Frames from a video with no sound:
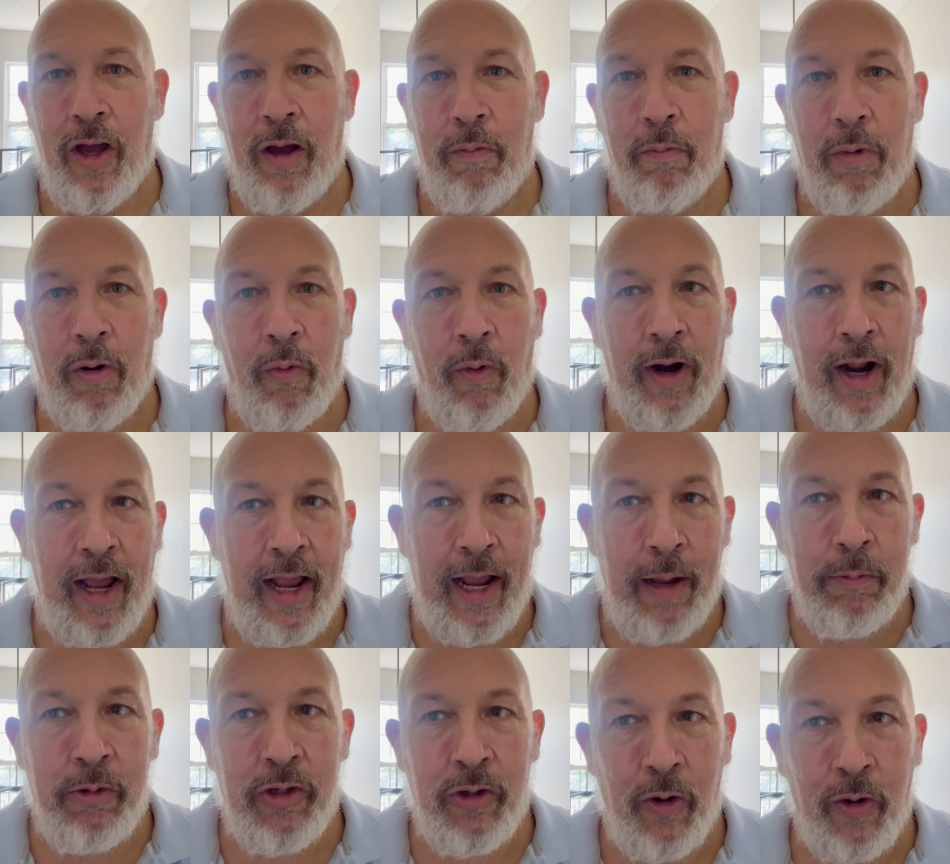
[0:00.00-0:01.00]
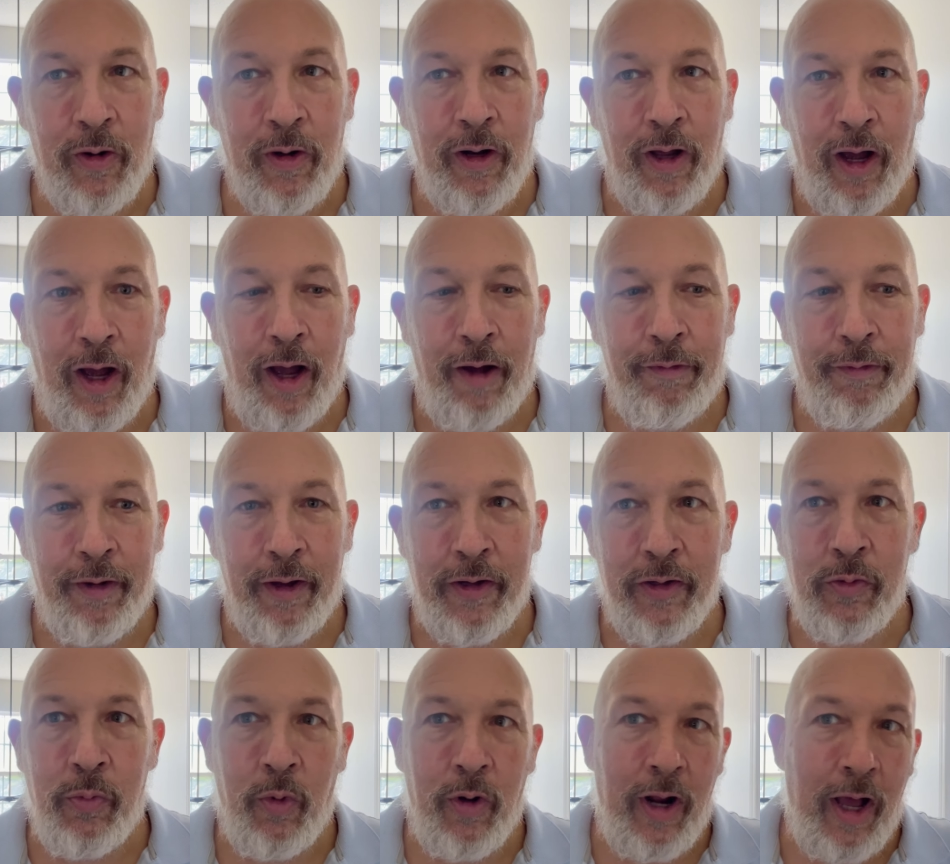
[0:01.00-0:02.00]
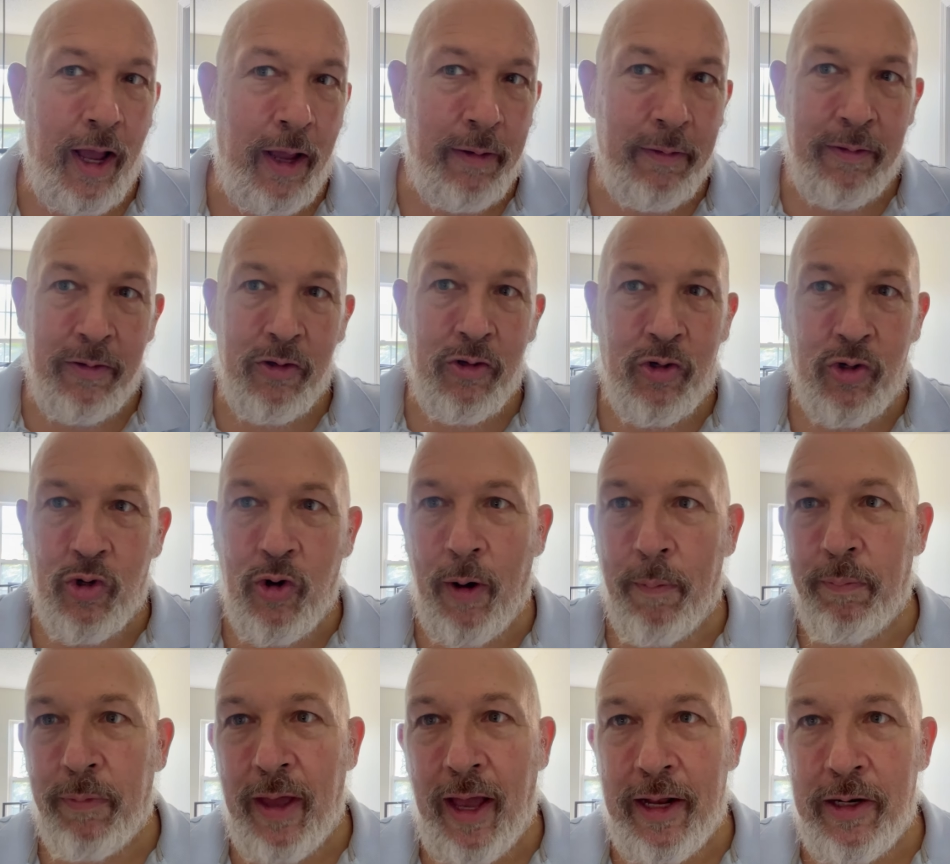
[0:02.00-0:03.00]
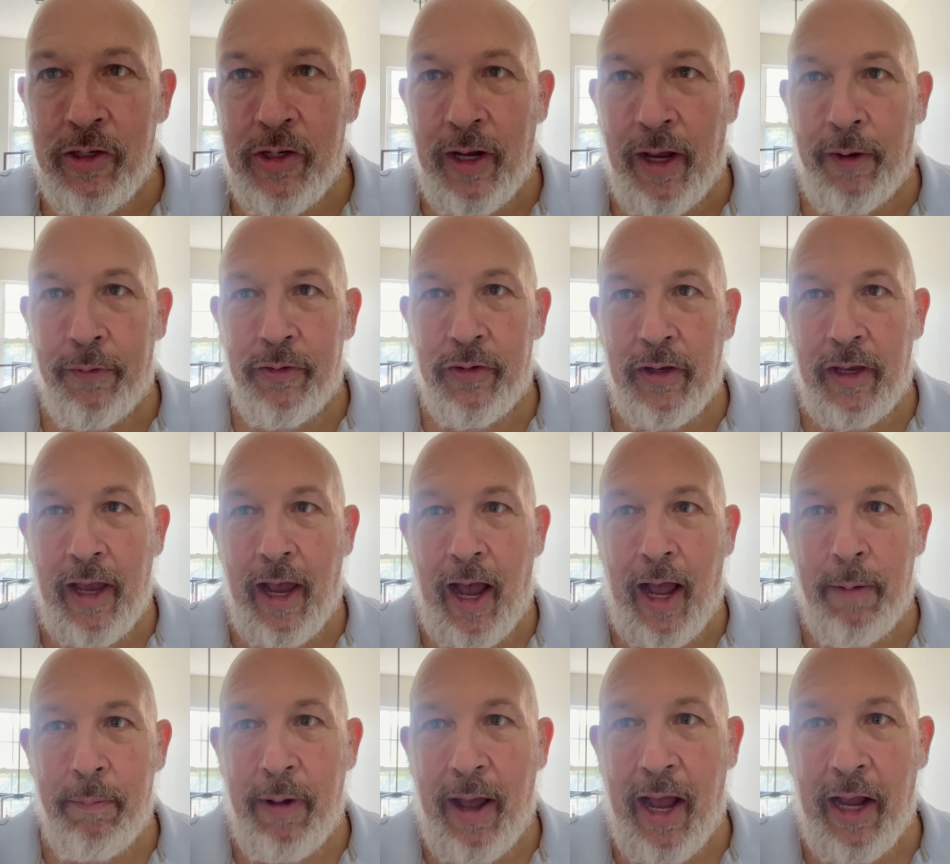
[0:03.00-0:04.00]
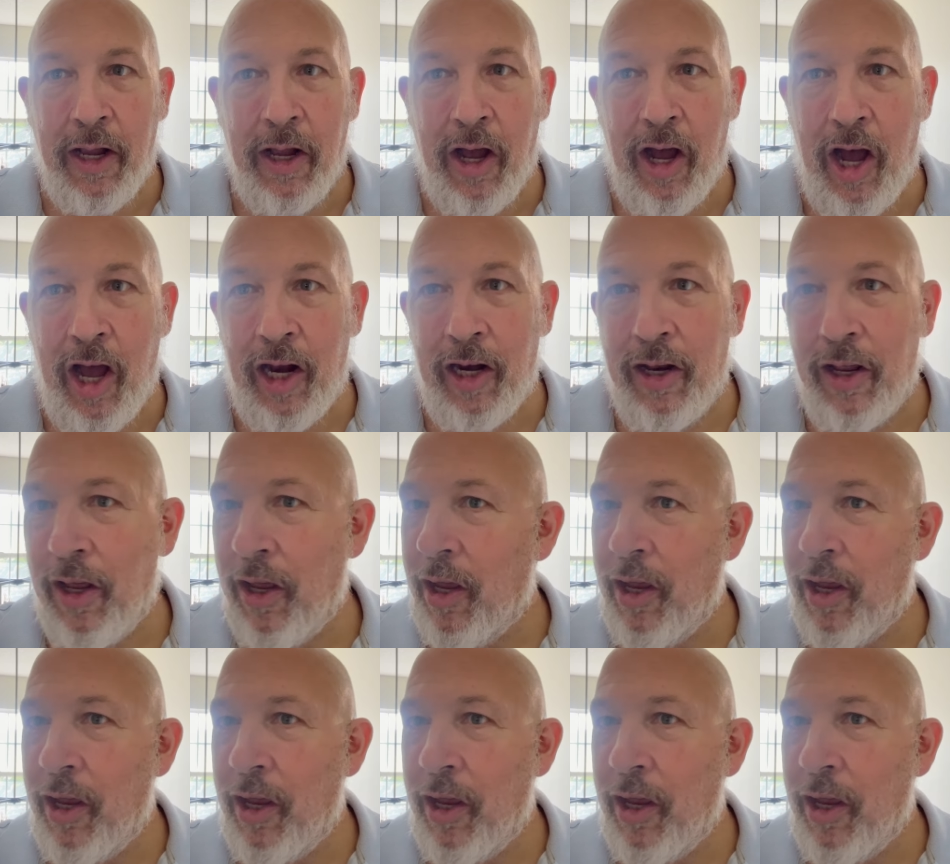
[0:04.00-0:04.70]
But what I am certain of is when I tripped that GFCI back on,